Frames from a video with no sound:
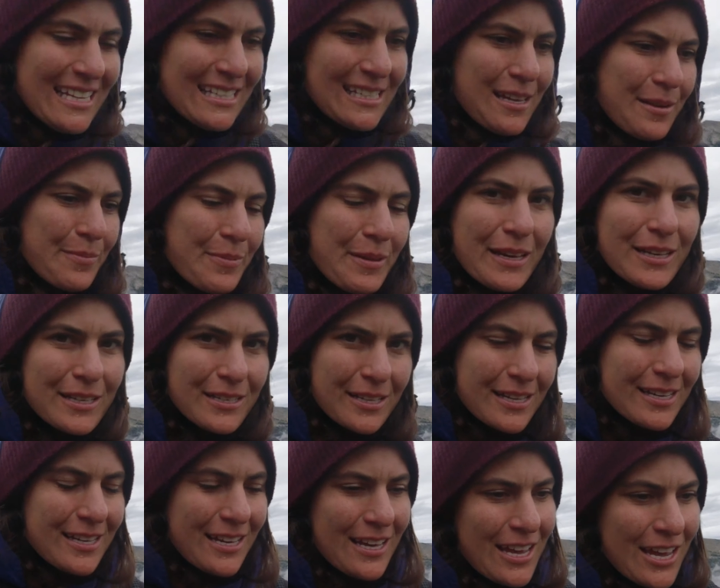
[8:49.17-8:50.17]
It's gonna be
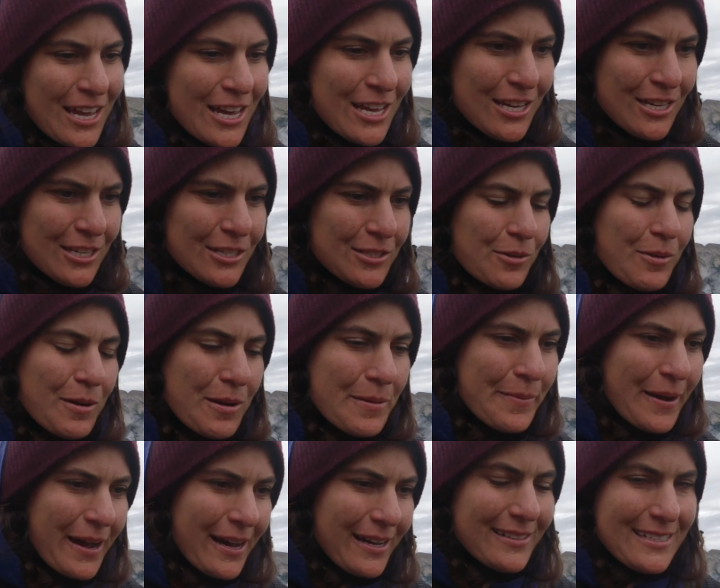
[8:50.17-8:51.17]
like 20
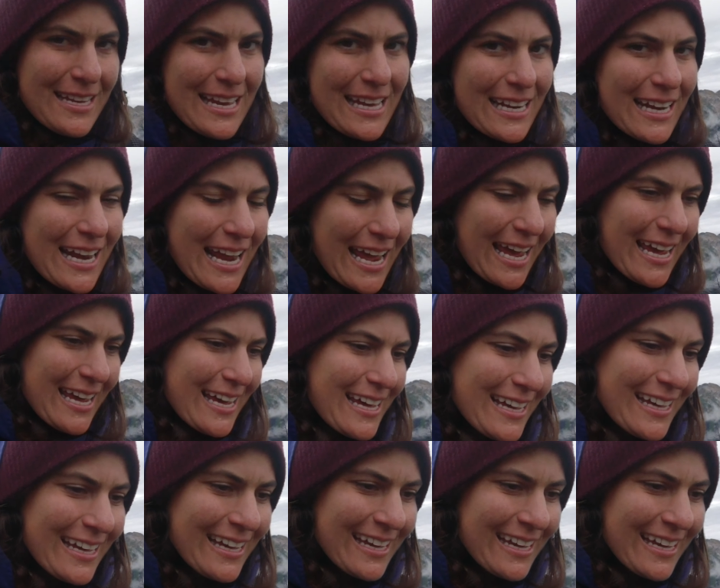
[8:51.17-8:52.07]
mile day today.